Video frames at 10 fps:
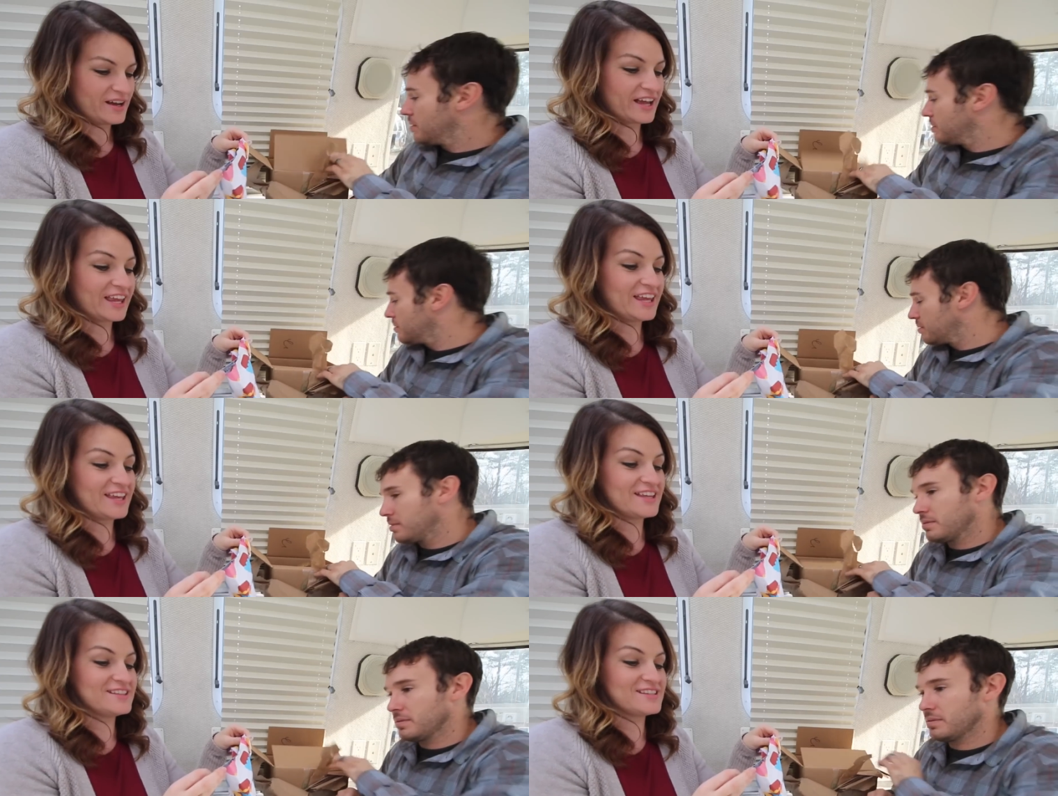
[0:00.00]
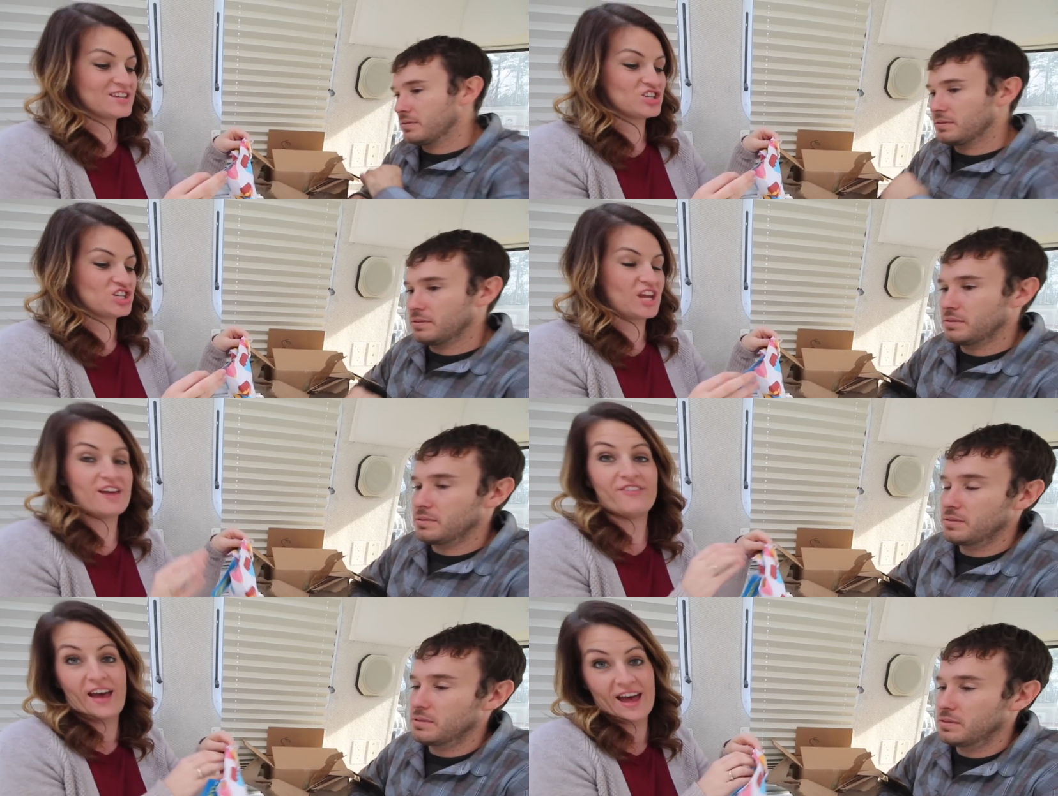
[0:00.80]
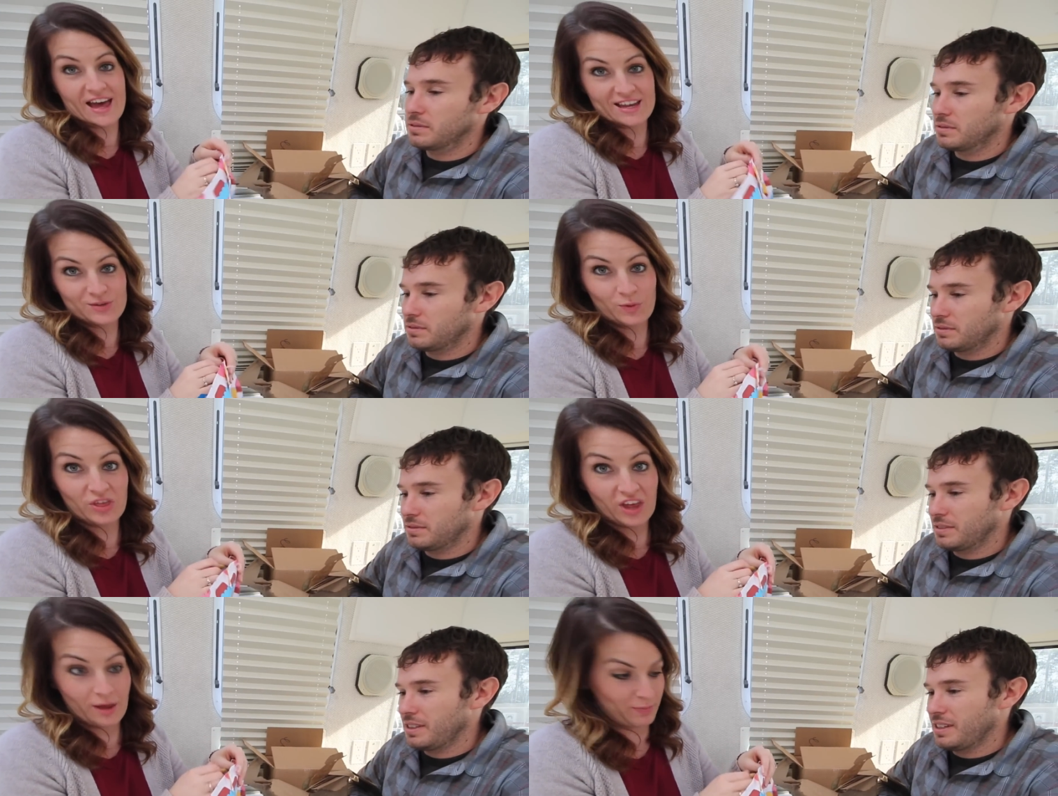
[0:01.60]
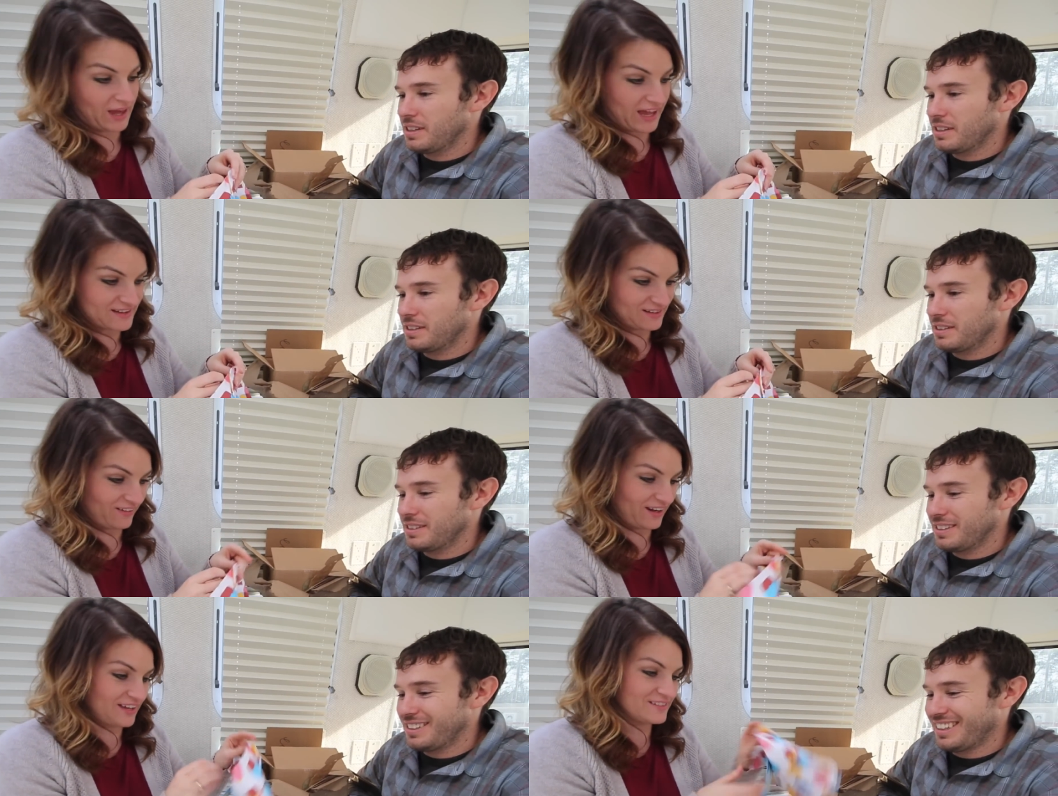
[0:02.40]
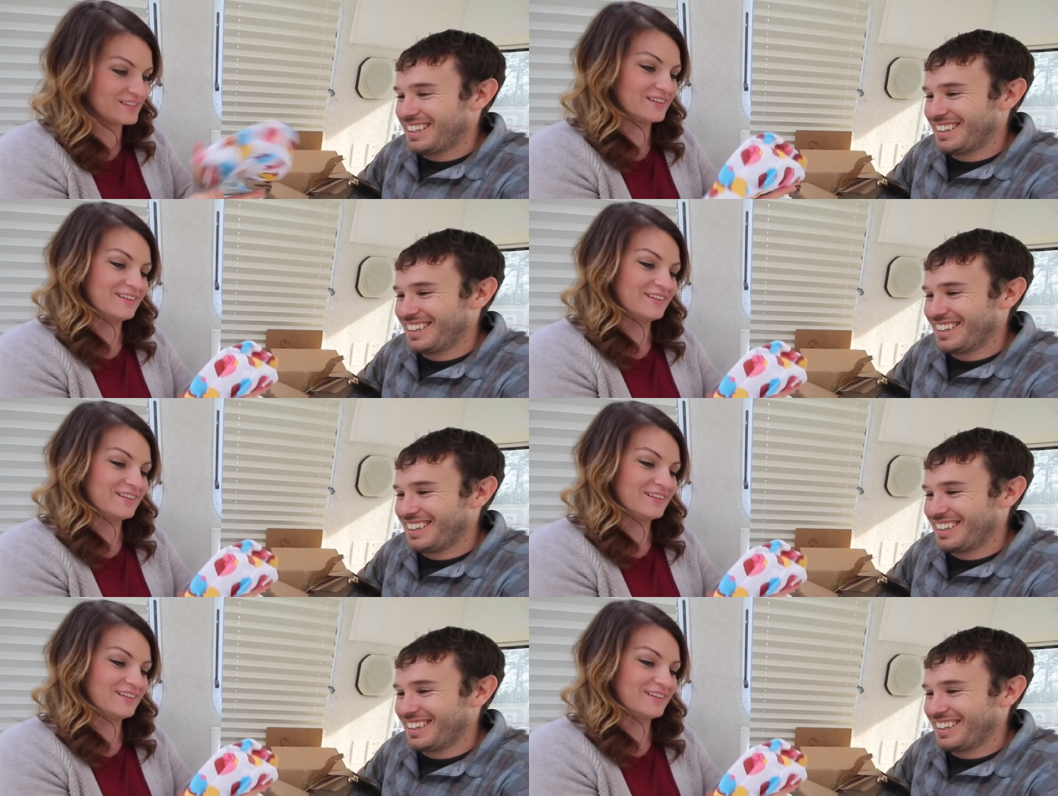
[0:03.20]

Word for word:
Speaker 1: A kid's chef hat with cupcakes on it.